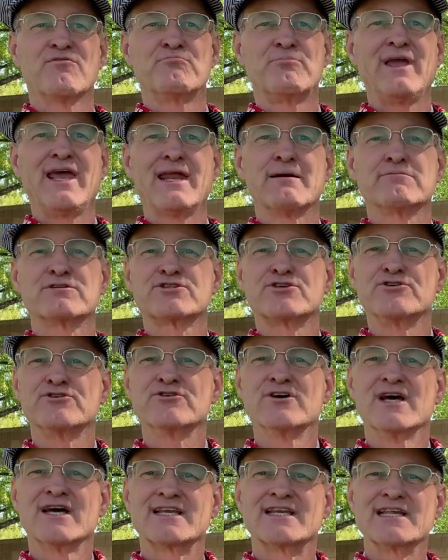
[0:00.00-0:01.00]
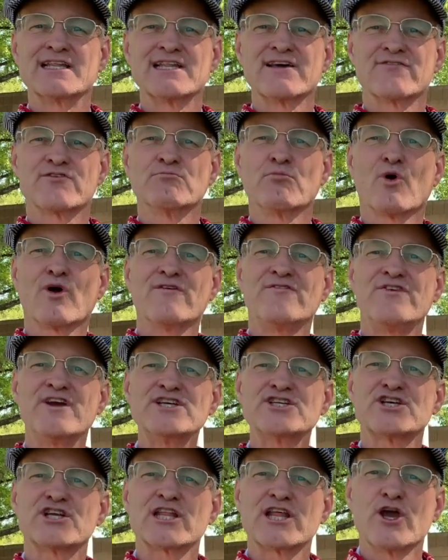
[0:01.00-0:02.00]
being able to deliver more
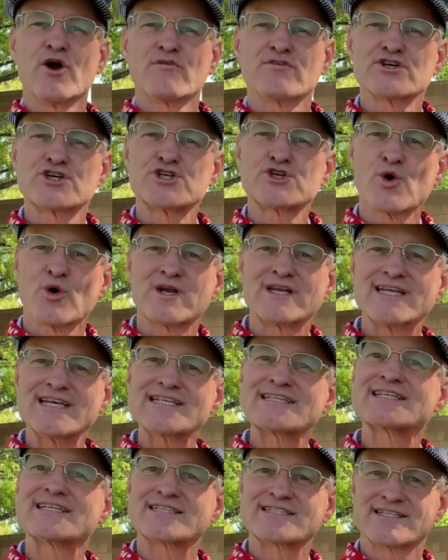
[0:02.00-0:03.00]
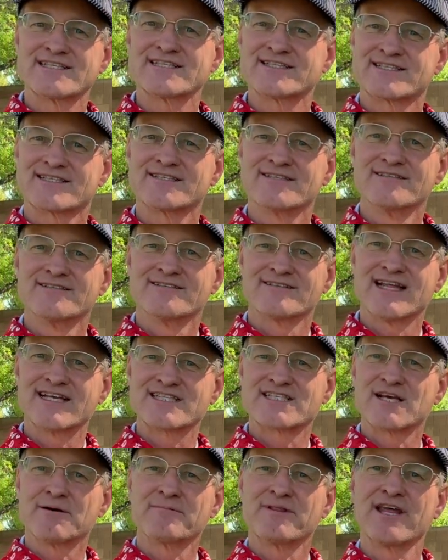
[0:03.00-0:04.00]
efficiently over short distances than
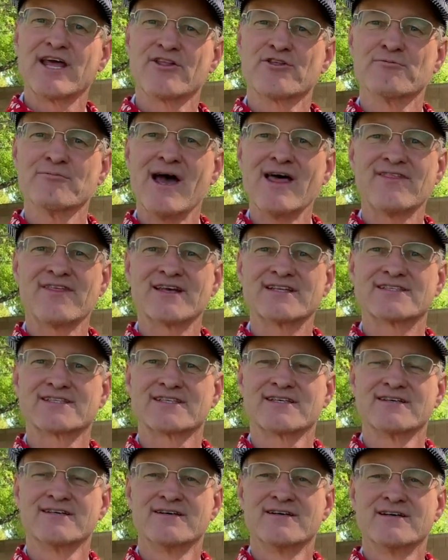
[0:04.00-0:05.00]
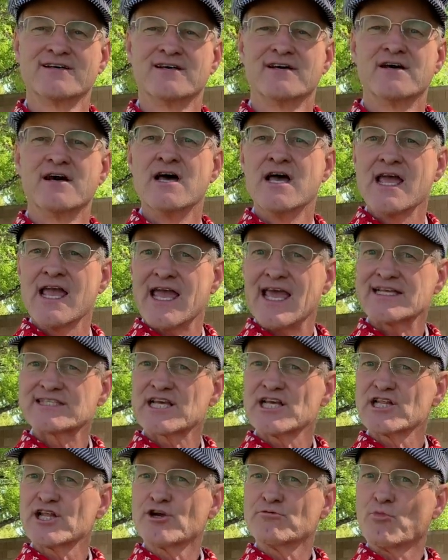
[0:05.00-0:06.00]
some of the other methods. It's
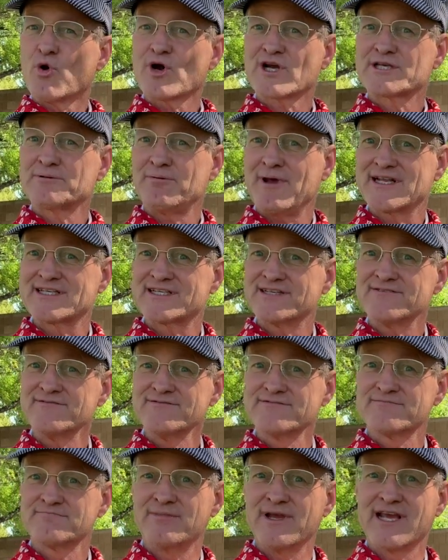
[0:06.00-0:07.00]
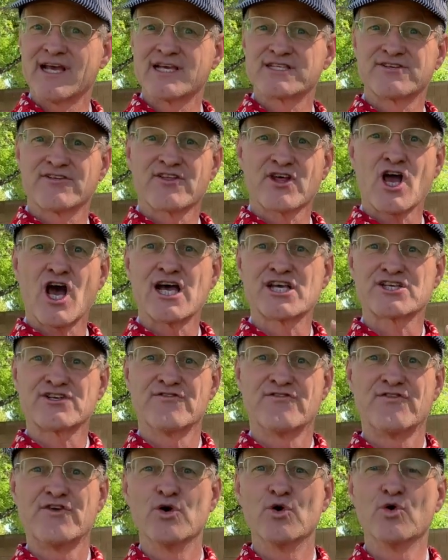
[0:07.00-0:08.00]
a little more expensive because of the cost
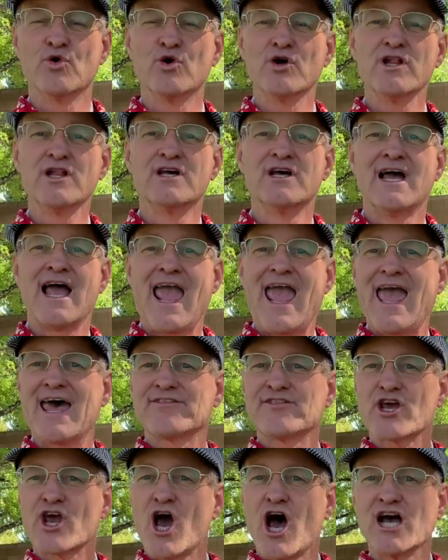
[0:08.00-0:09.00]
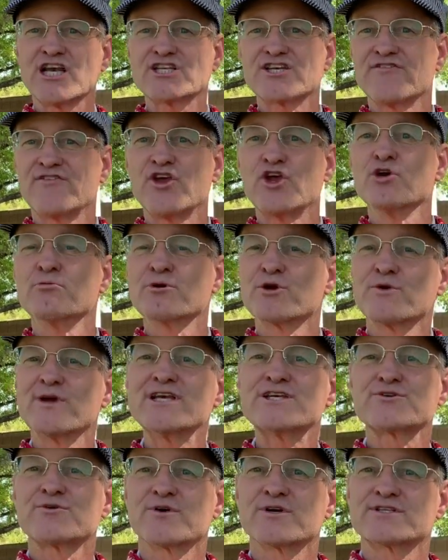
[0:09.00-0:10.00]
of fuel and the cost of human
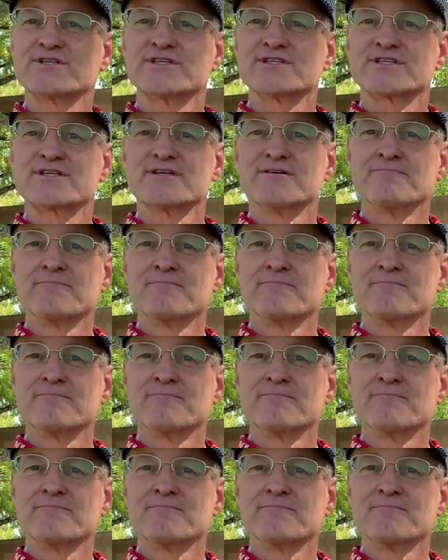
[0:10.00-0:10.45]
resources.